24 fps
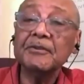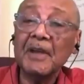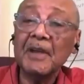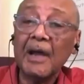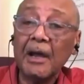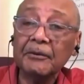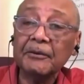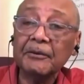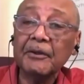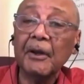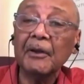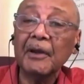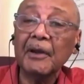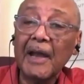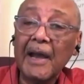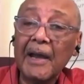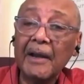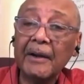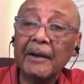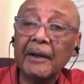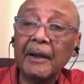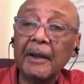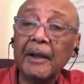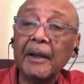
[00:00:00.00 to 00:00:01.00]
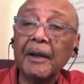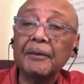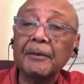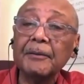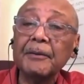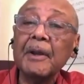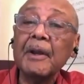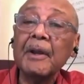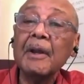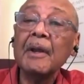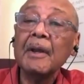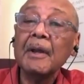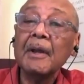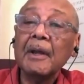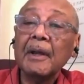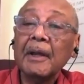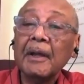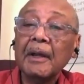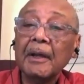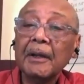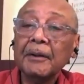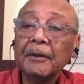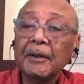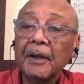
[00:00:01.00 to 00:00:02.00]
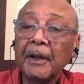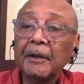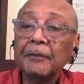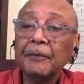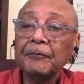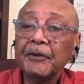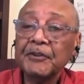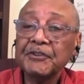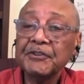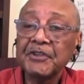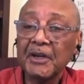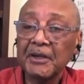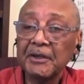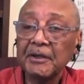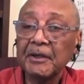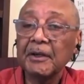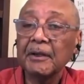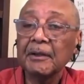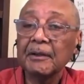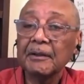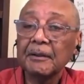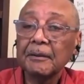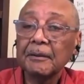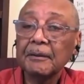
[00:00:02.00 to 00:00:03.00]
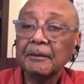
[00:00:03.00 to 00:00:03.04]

South Carolina, and Virginia.